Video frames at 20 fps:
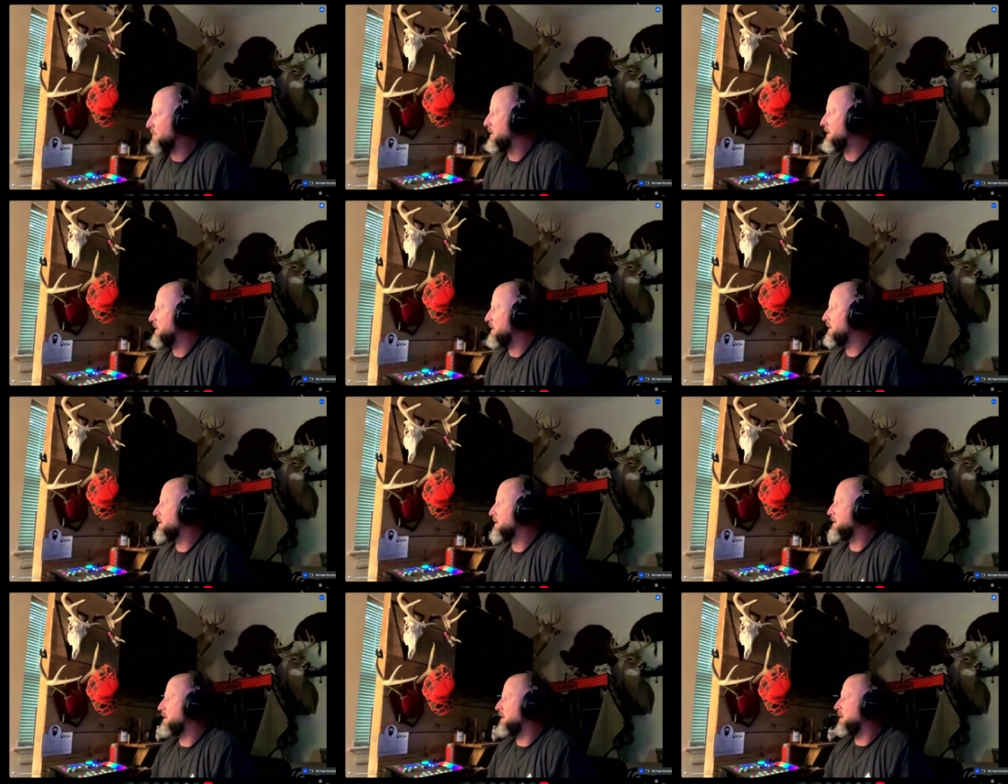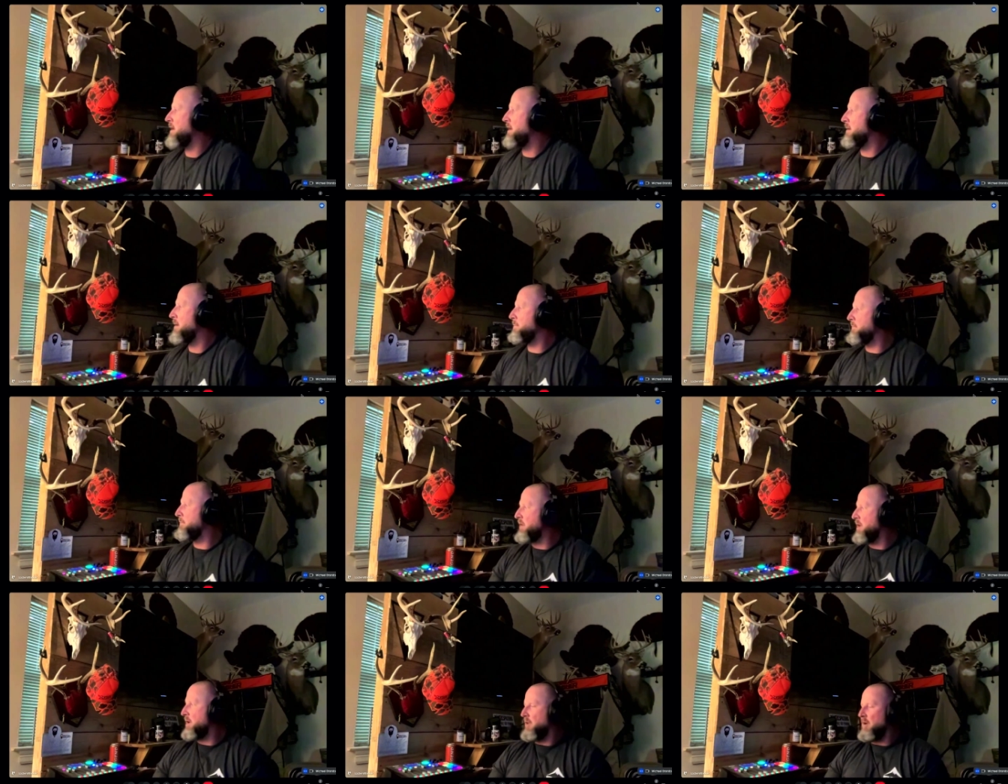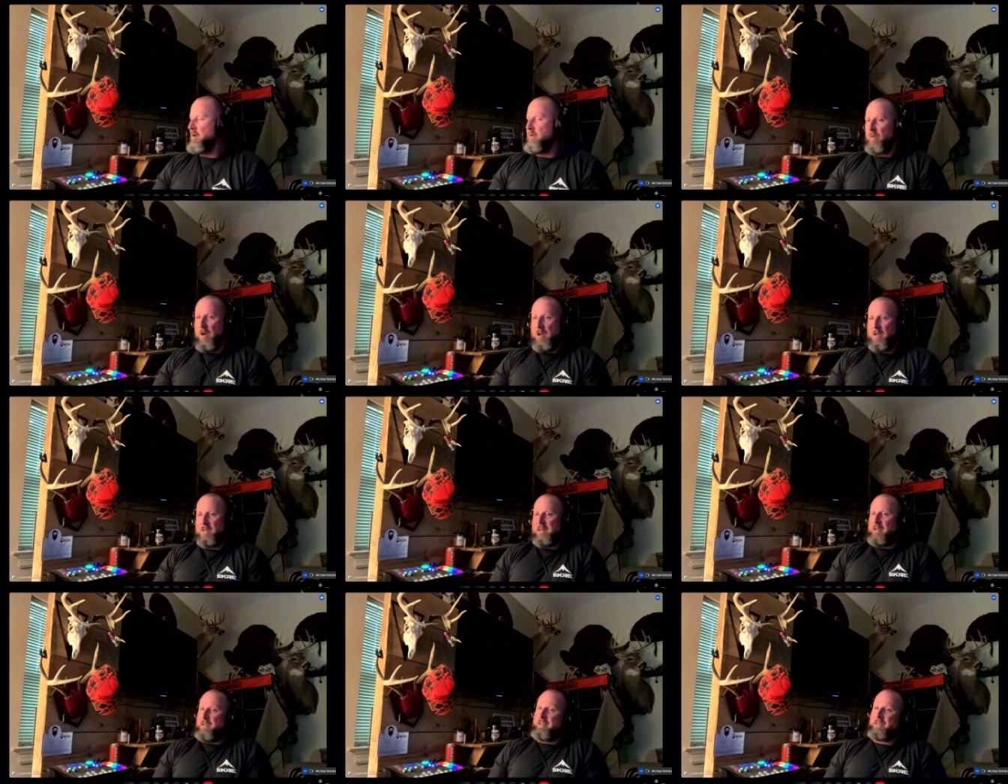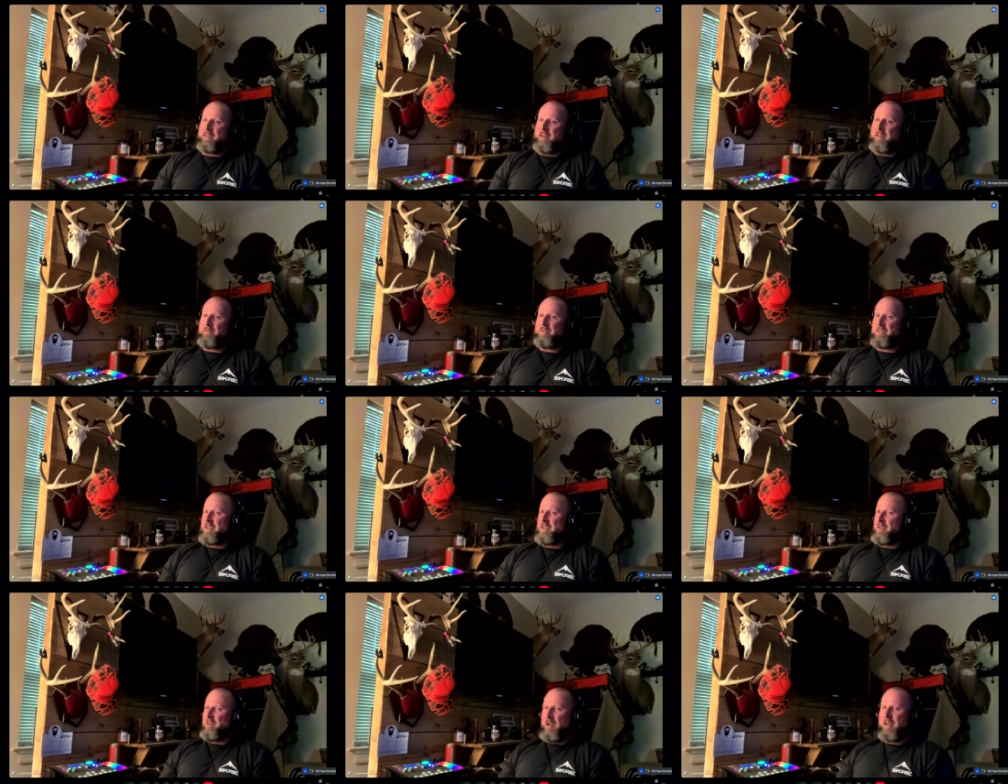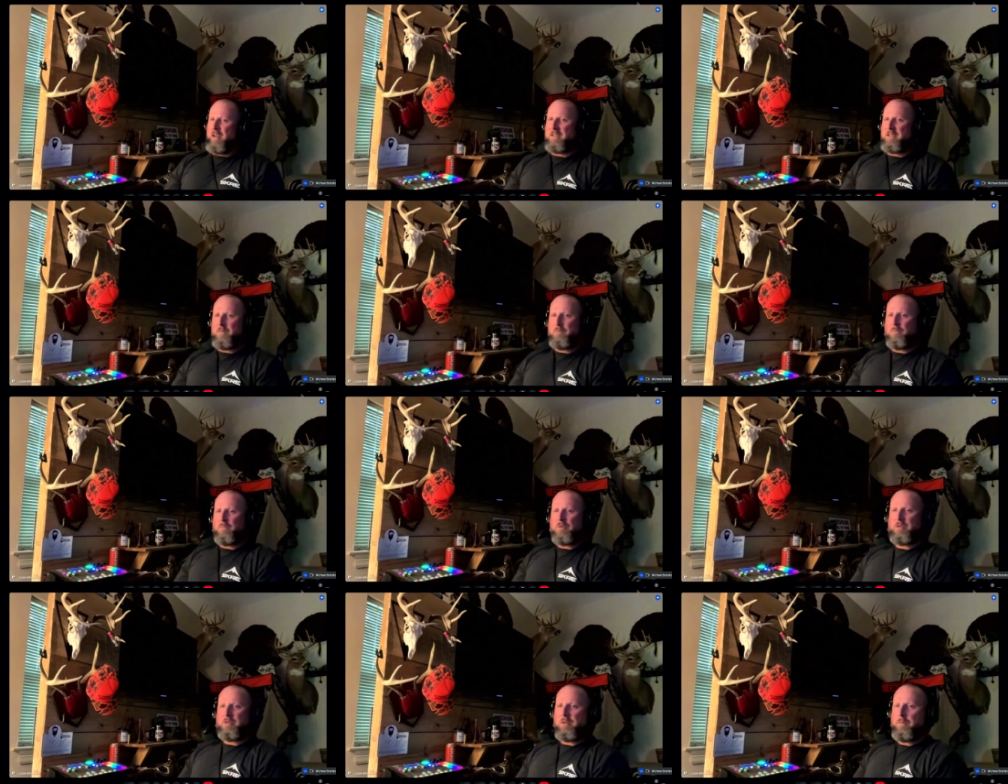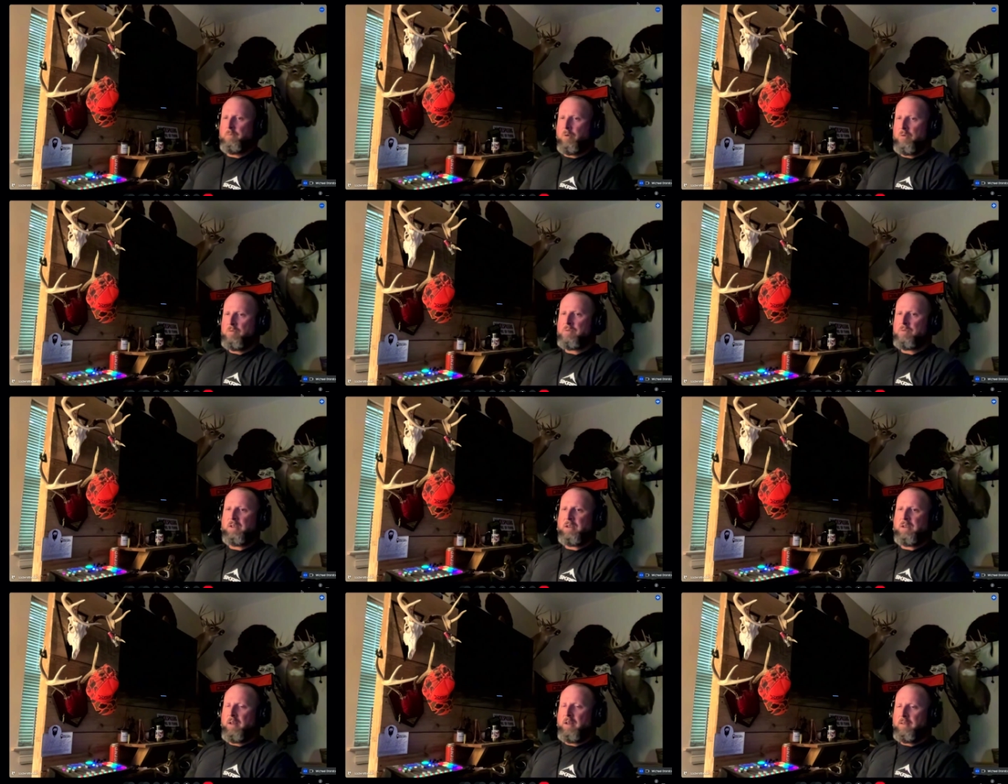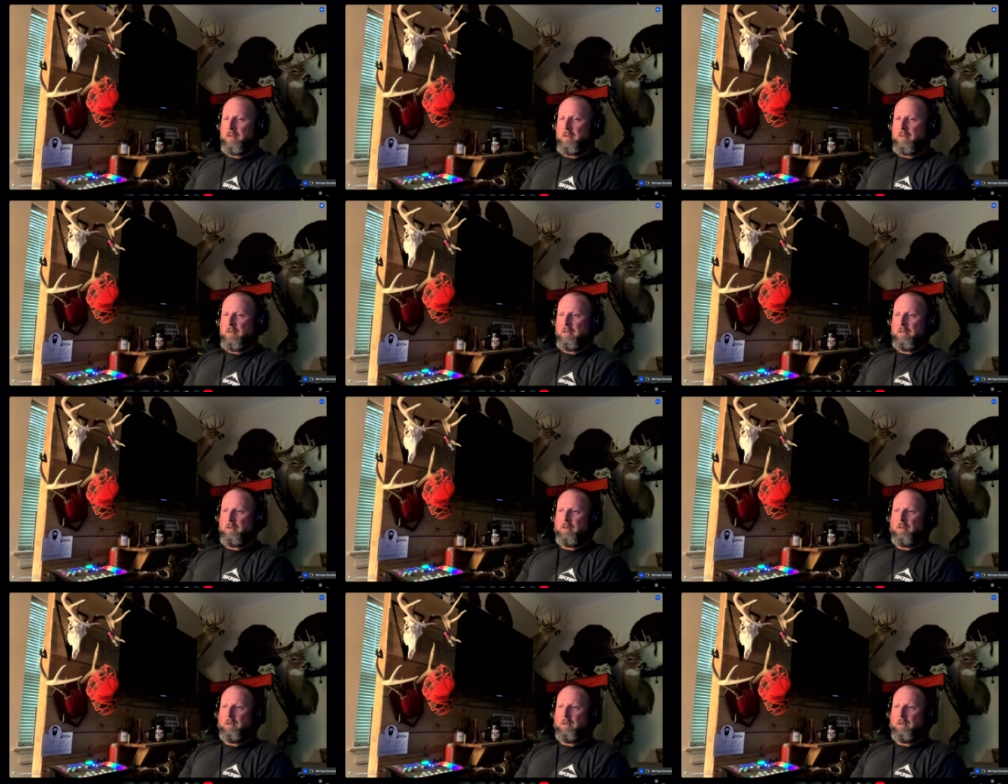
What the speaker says: But the clover has like 17 or 18% protein, I think.